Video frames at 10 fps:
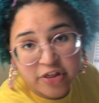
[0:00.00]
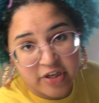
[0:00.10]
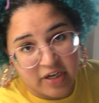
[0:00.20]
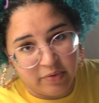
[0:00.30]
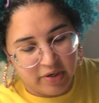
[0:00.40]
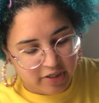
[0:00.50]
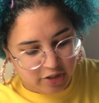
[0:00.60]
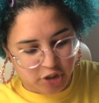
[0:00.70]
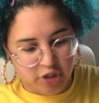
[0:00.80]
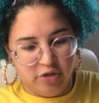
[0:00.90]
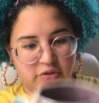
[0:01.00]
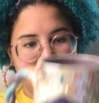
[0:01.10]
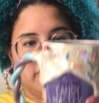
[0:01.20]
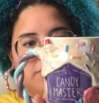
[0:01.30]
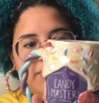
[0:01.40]
thing I wanted to show is
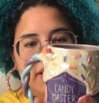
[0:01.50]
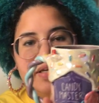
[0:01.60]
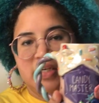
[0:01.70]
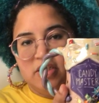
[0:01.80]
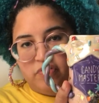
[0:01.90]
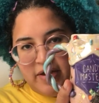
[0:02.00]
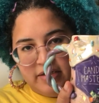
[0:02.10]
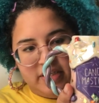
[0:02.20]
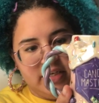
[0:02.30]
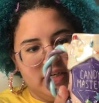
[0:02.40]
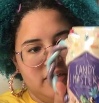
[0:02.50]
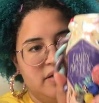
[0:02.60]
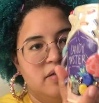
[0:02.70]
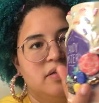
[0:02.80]
this mug is finally done.